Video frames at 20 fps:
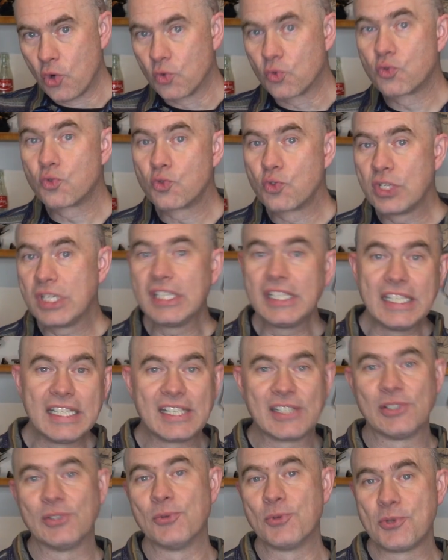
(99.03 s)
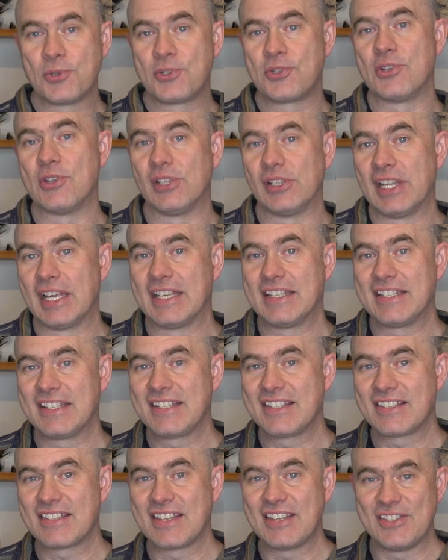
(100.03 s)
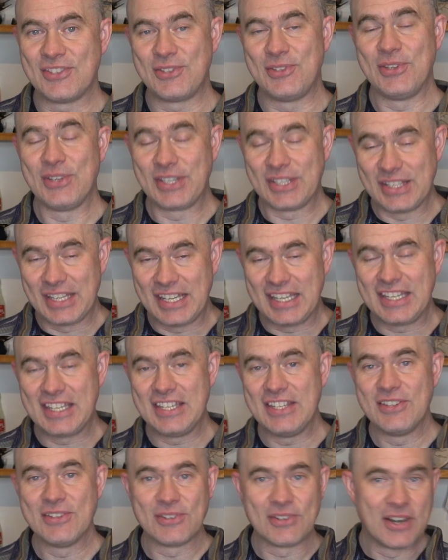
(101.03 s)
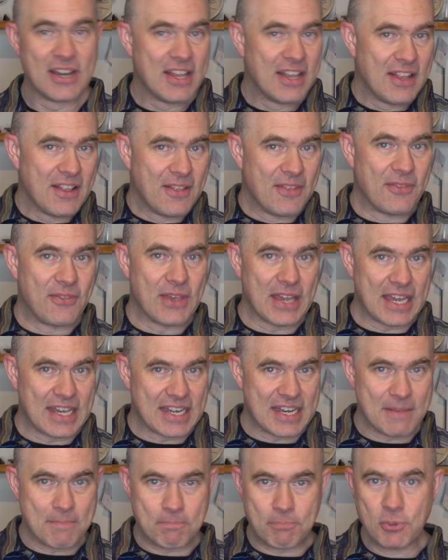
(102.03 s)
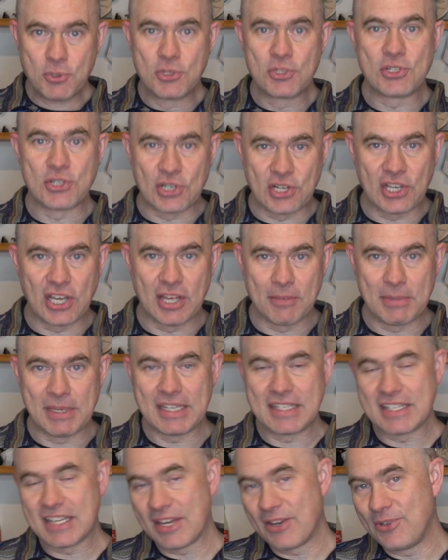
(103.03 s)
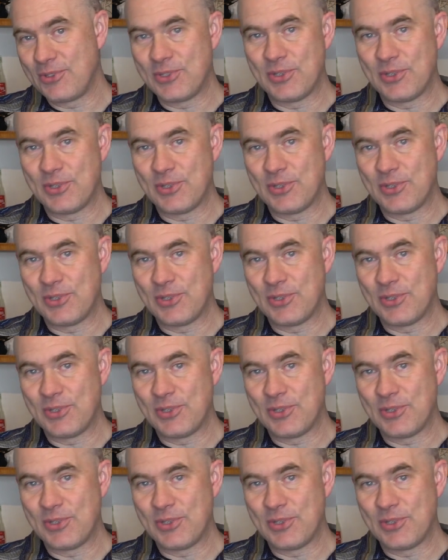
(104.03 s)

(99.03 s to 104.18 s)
really close to the landing site, so you can hear that booster coming down.